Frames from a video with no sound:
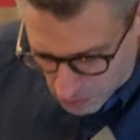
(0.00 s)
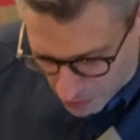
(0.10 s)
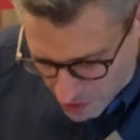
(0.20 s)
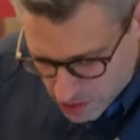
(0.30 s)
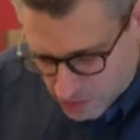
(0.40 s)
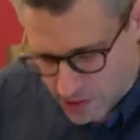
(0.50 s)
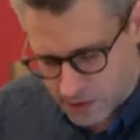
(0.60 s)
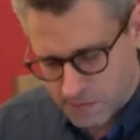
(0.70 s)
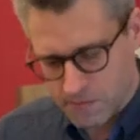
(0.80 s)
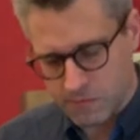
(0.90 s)
the
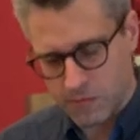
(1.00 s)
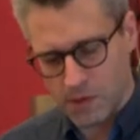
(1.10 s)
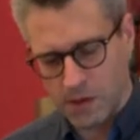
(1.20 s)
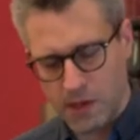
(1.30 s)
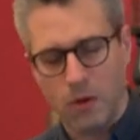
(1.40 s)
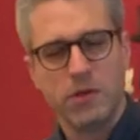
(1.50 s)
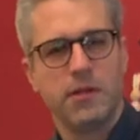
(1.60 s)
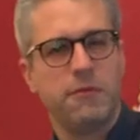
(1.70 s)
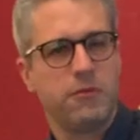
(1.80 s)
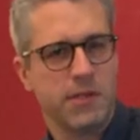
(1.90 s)
wiring, the only
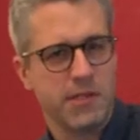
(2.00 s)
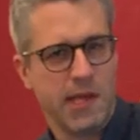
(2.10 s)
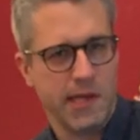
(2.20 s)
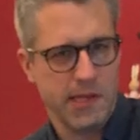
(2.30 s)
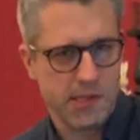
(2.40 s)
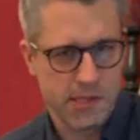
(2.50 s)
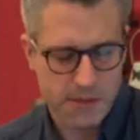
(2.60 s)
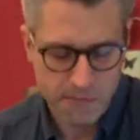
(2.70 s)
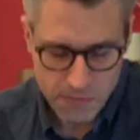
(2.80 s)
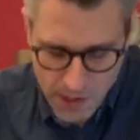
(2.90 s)
difference
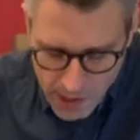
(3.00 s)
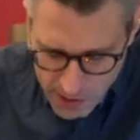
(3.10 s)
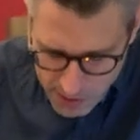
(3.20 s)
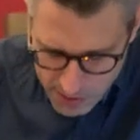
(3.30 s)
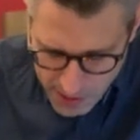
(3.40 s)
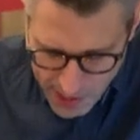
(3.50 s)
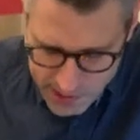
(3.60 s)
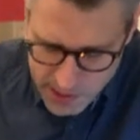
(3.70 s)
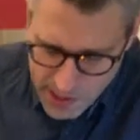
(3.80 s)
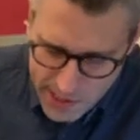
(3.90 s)
is
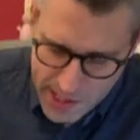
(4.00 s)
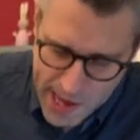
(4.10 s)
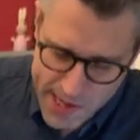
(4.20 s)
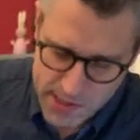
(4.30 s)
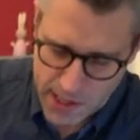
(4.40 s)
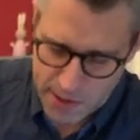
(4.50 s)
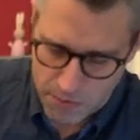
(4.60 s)
that it has a